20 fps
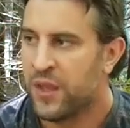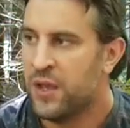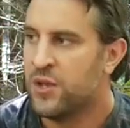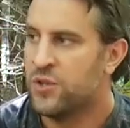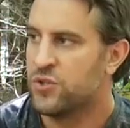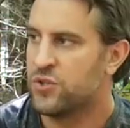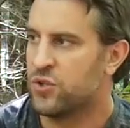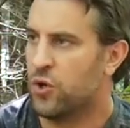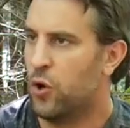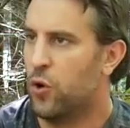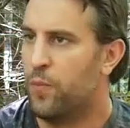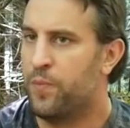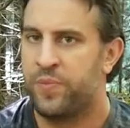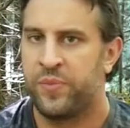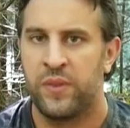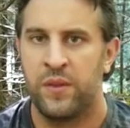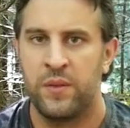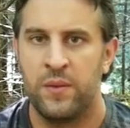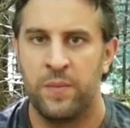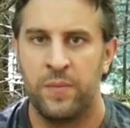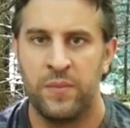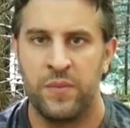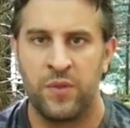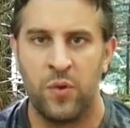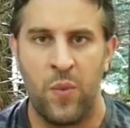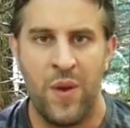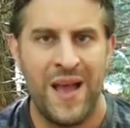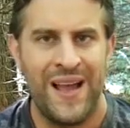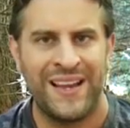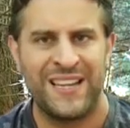So the
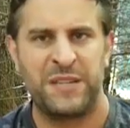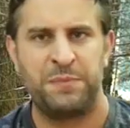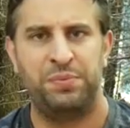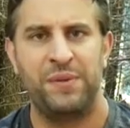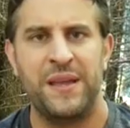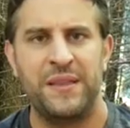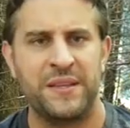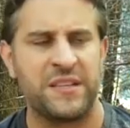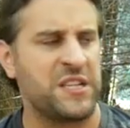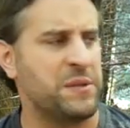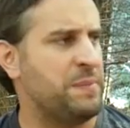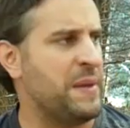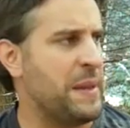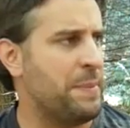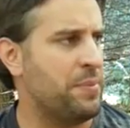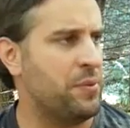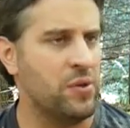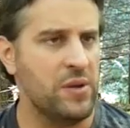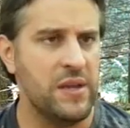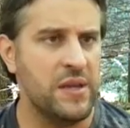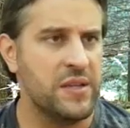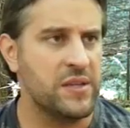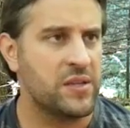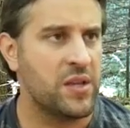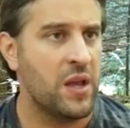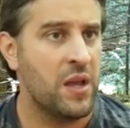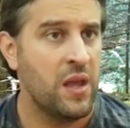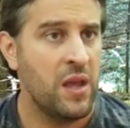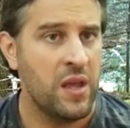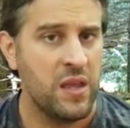way I explain this to people is
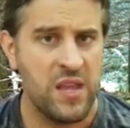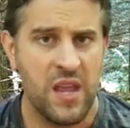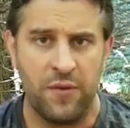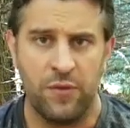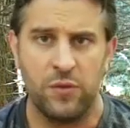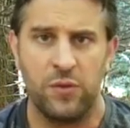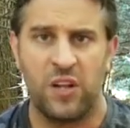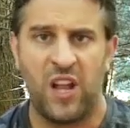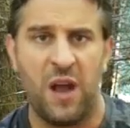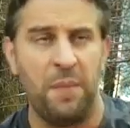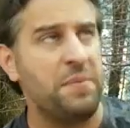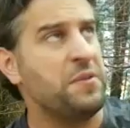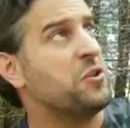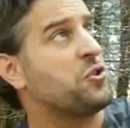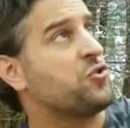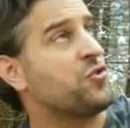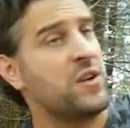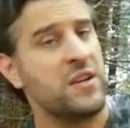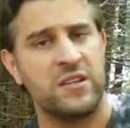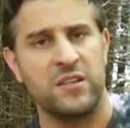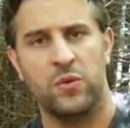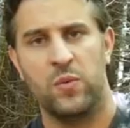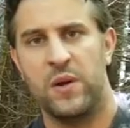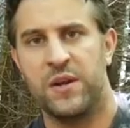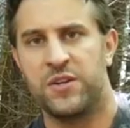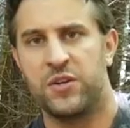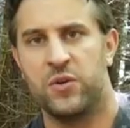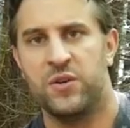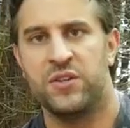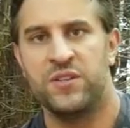you ever look up in the trees in the
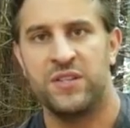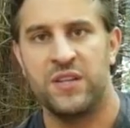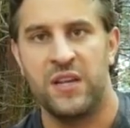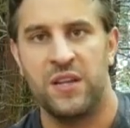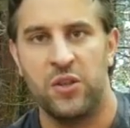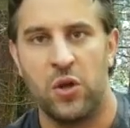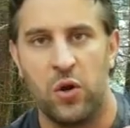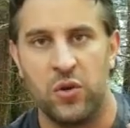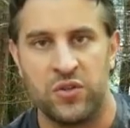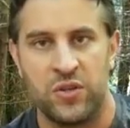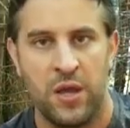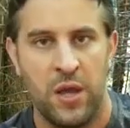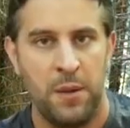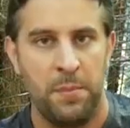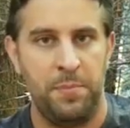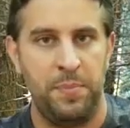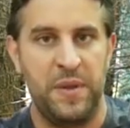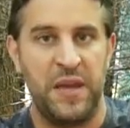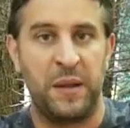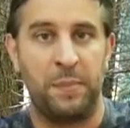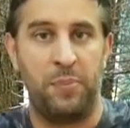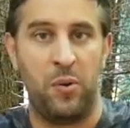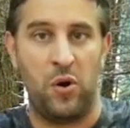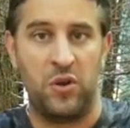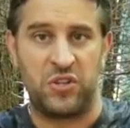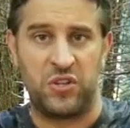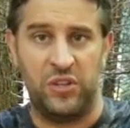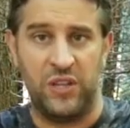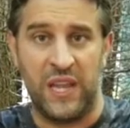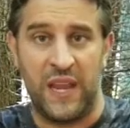winter and see those big
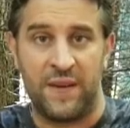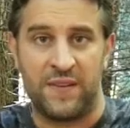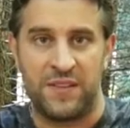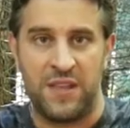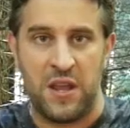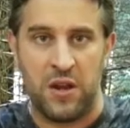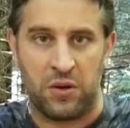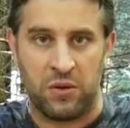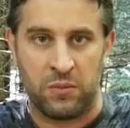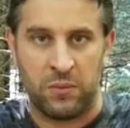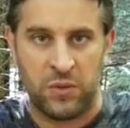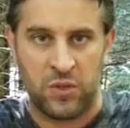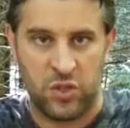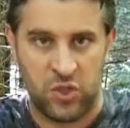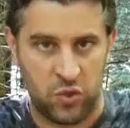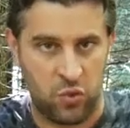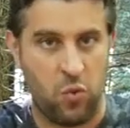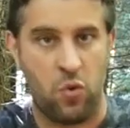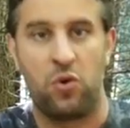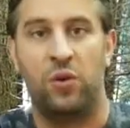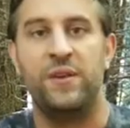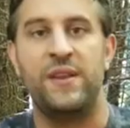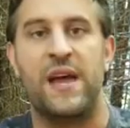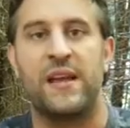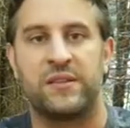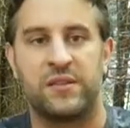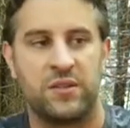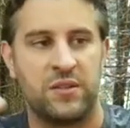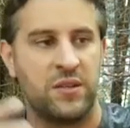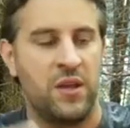balls of leaves? They are squirrel
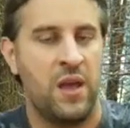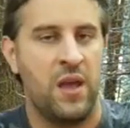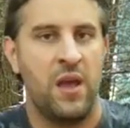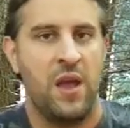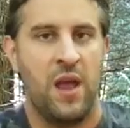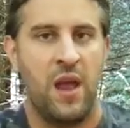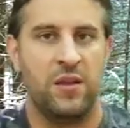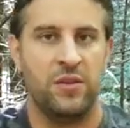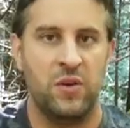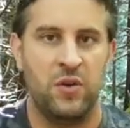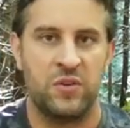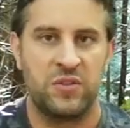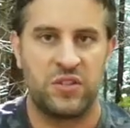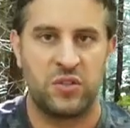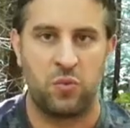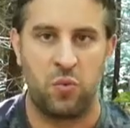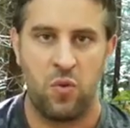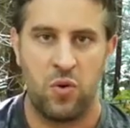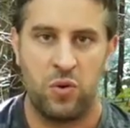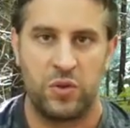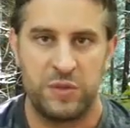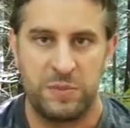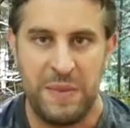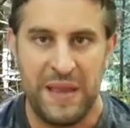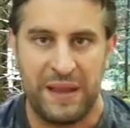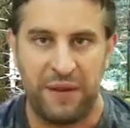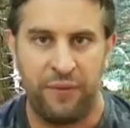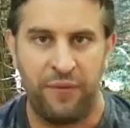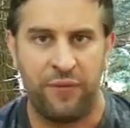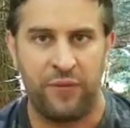nests. And those squirrels
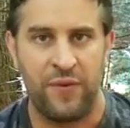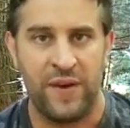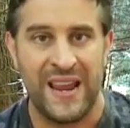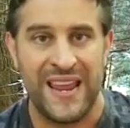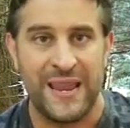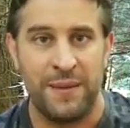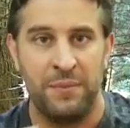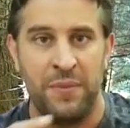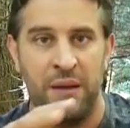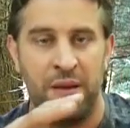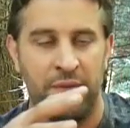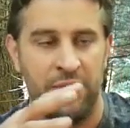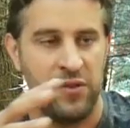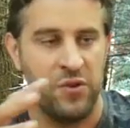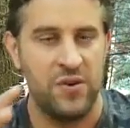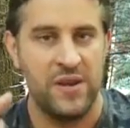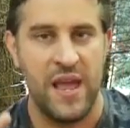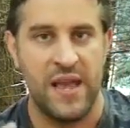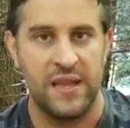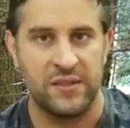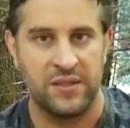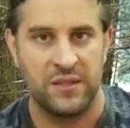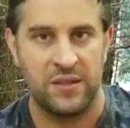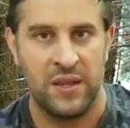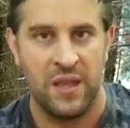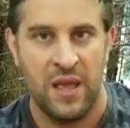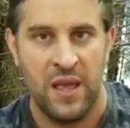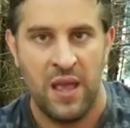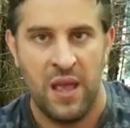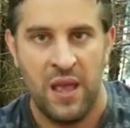make a frame for their nest.
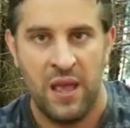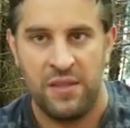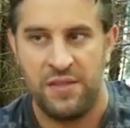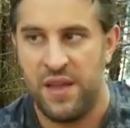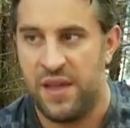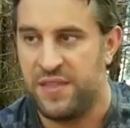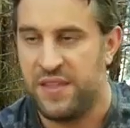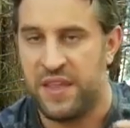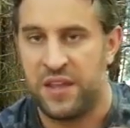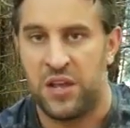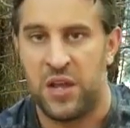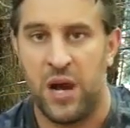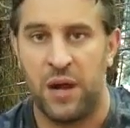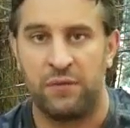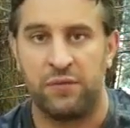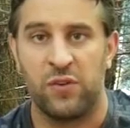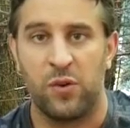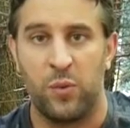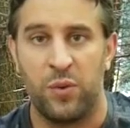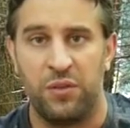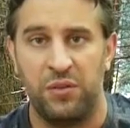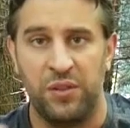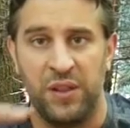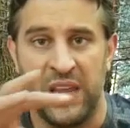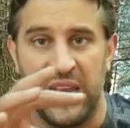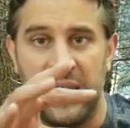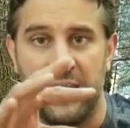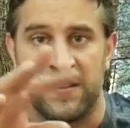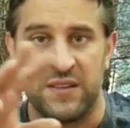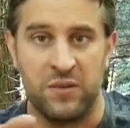Then they cover it with
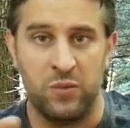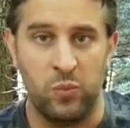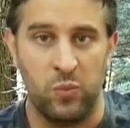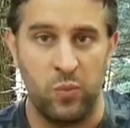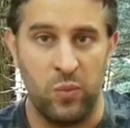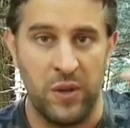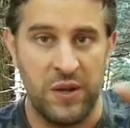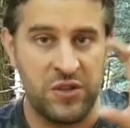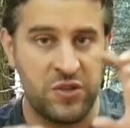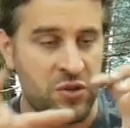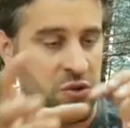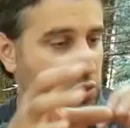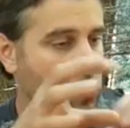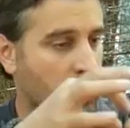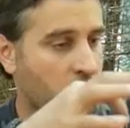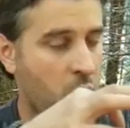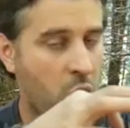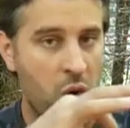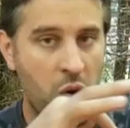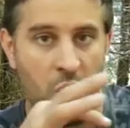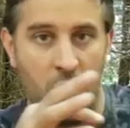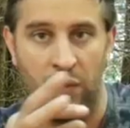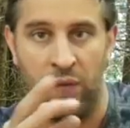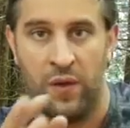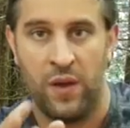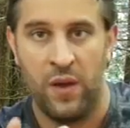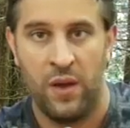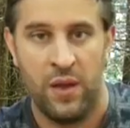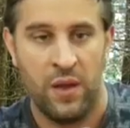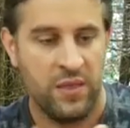leaves and interwove.
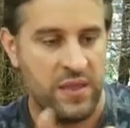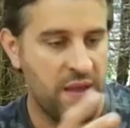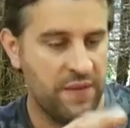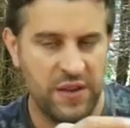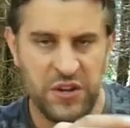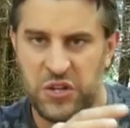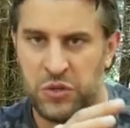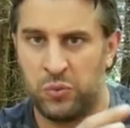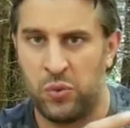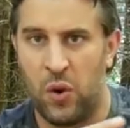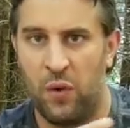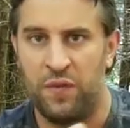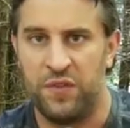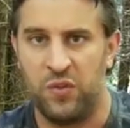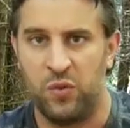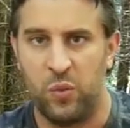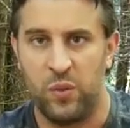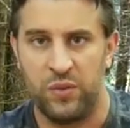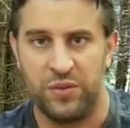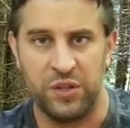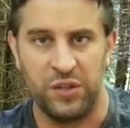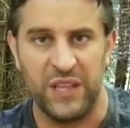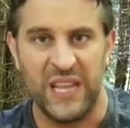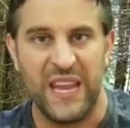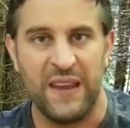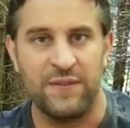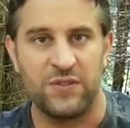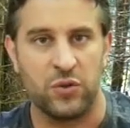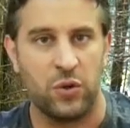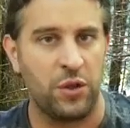They've interwoven the, the
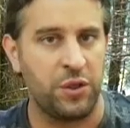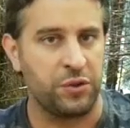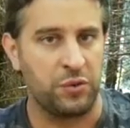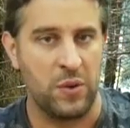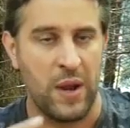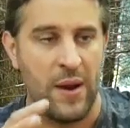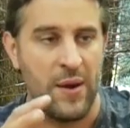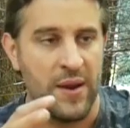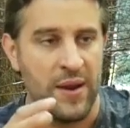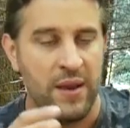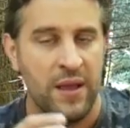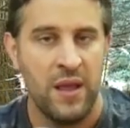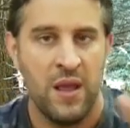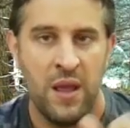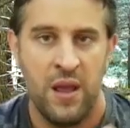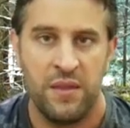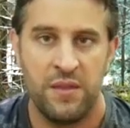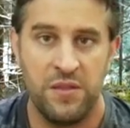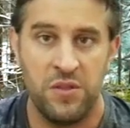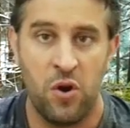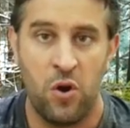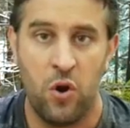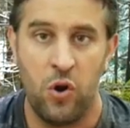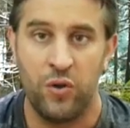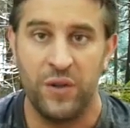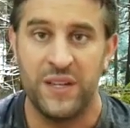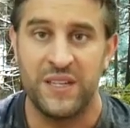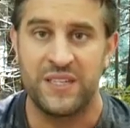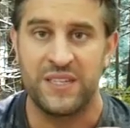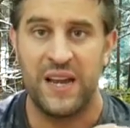leaves all throughout it. Then the whole
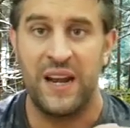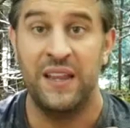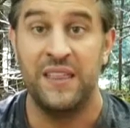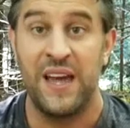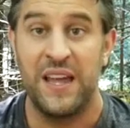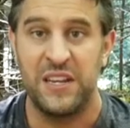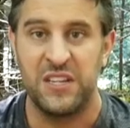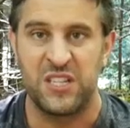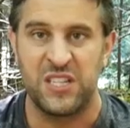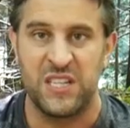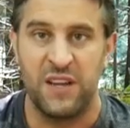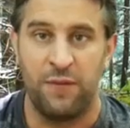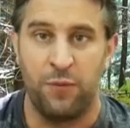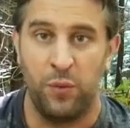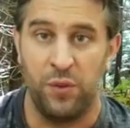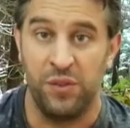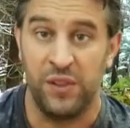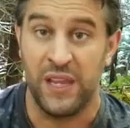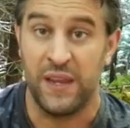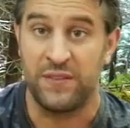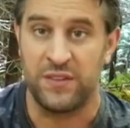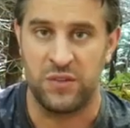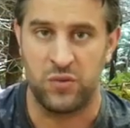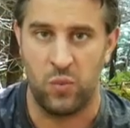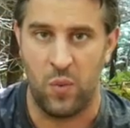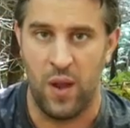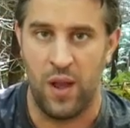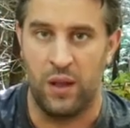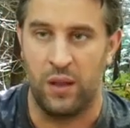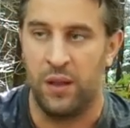inside of that is stuffed with leaves as
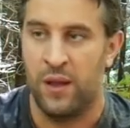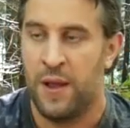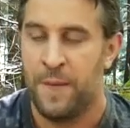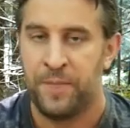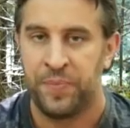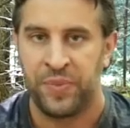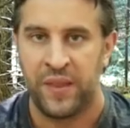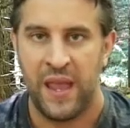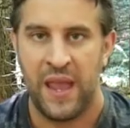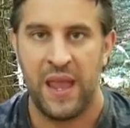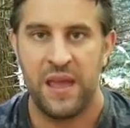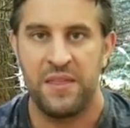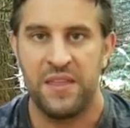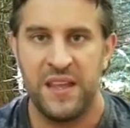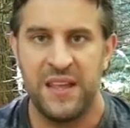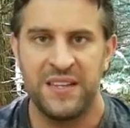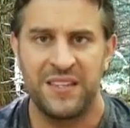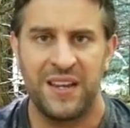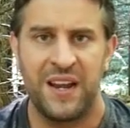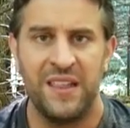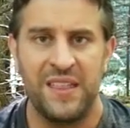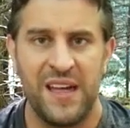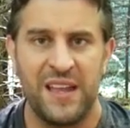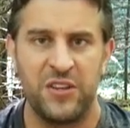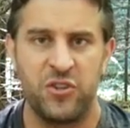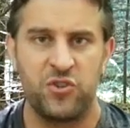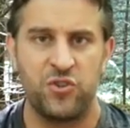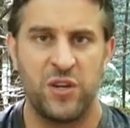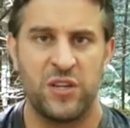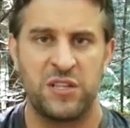well. And the inside of that
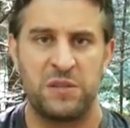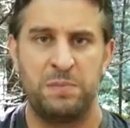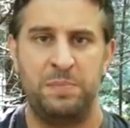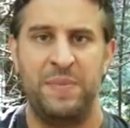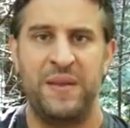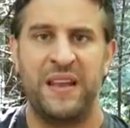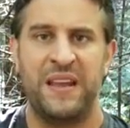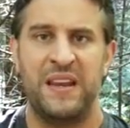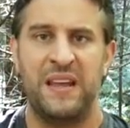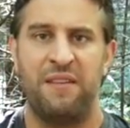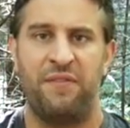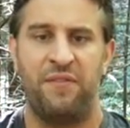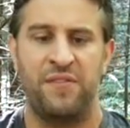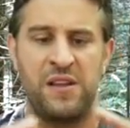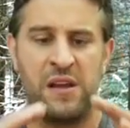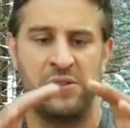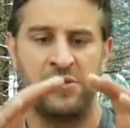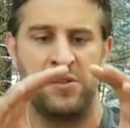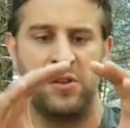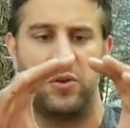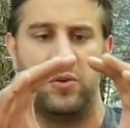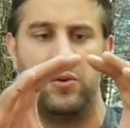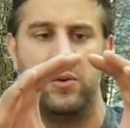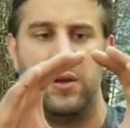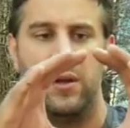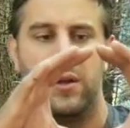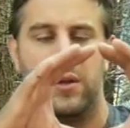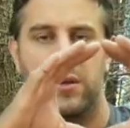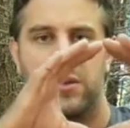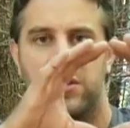is just big enough for that little
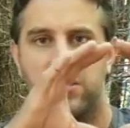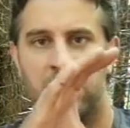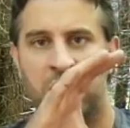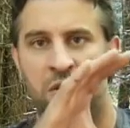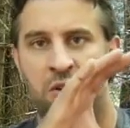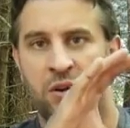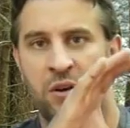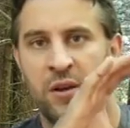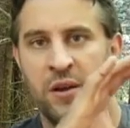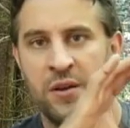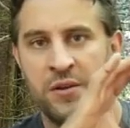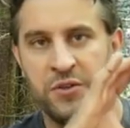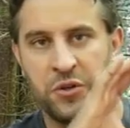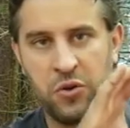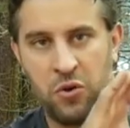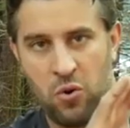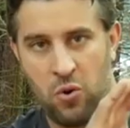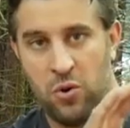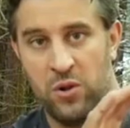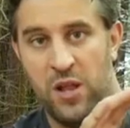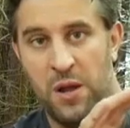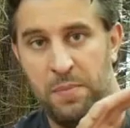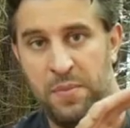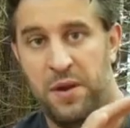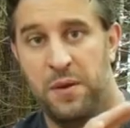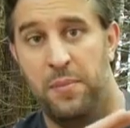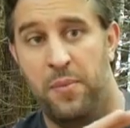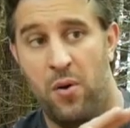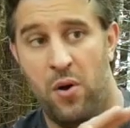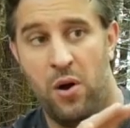sucker to curl up in
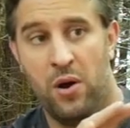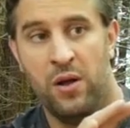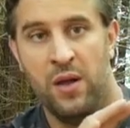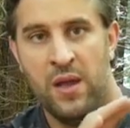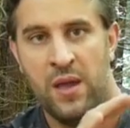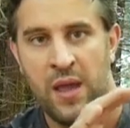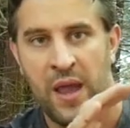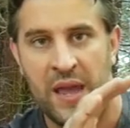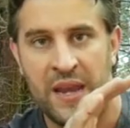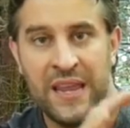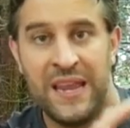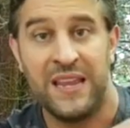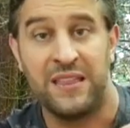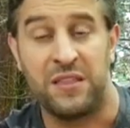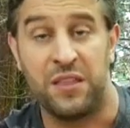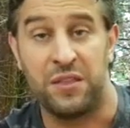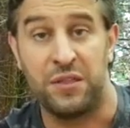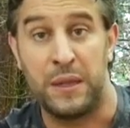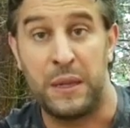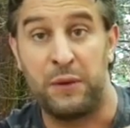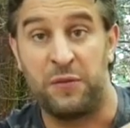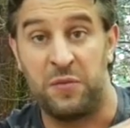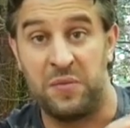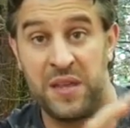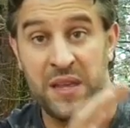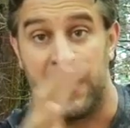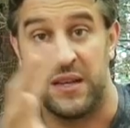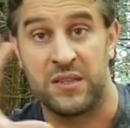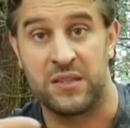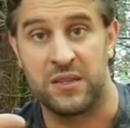a ball and heat the thing from
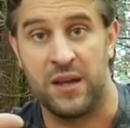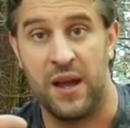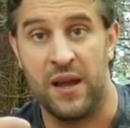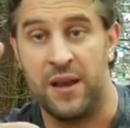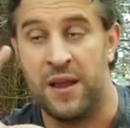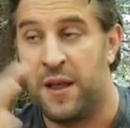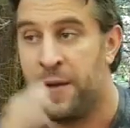the inside.